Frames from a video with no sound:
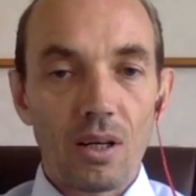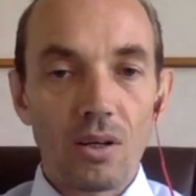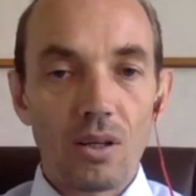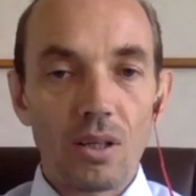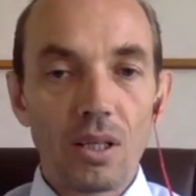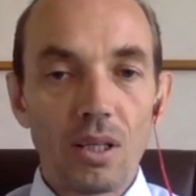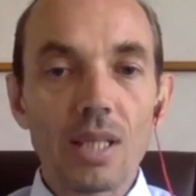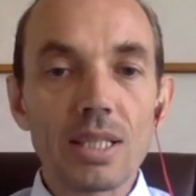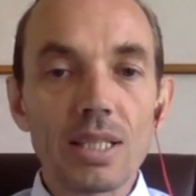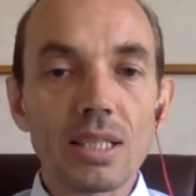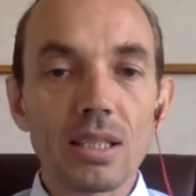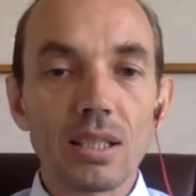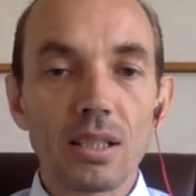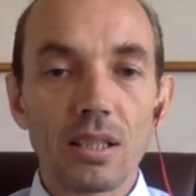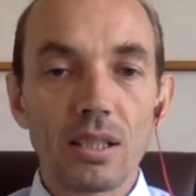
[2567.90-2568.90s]
yes,
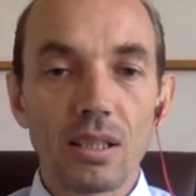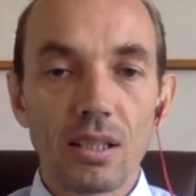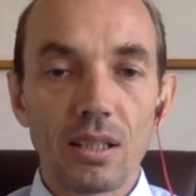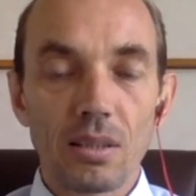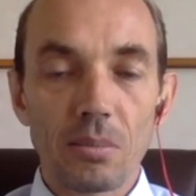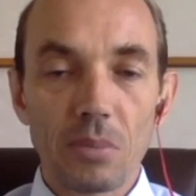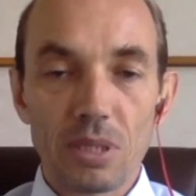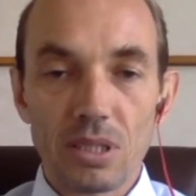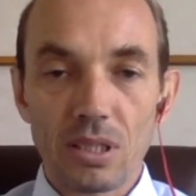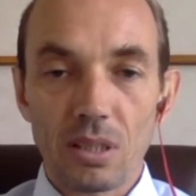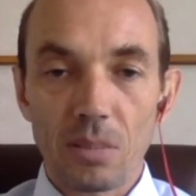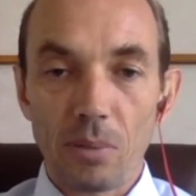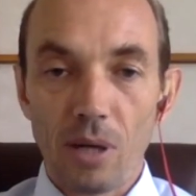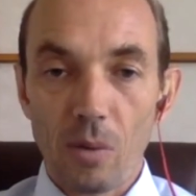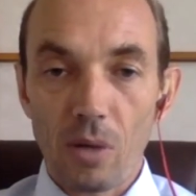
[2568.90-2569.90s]
Mr.
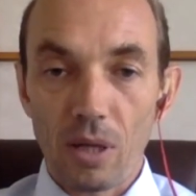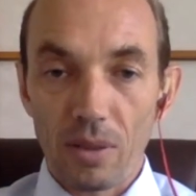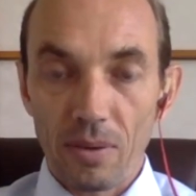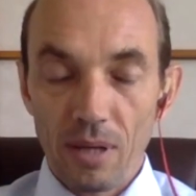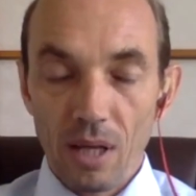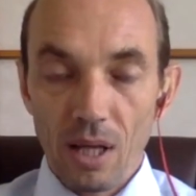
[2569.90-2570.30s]
Pawan.